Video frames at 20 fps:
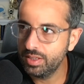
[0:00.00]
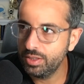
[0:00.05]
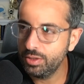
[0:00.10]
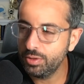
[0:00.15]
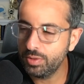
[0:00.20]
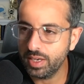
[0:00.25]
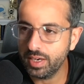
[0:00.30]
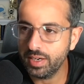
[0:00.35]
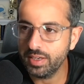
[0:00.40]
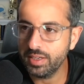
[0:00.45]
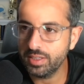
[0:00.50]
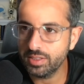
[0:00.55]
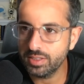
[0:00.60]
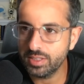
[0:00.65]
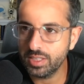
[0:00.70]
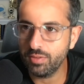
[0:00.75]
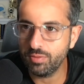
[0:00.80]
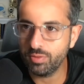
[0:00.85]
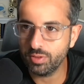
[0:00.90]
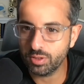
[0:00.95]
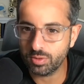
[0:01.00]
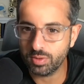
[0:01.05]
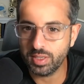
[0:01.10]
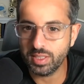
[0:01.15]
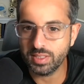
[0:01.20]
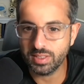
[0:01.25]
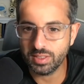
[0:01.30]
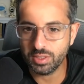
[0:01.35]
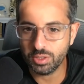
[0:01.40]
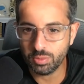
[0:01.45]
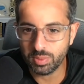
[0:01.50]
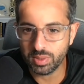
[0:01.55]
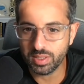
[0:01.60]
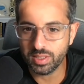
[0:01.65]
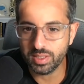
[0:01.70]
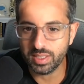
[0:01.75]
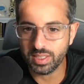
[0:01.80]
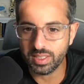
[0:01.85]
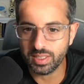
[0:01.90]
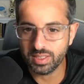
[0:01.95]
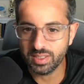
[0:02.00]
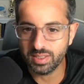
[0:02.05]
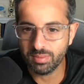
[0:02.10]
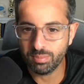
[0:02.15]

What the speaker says: you carry yourself with grace and humility.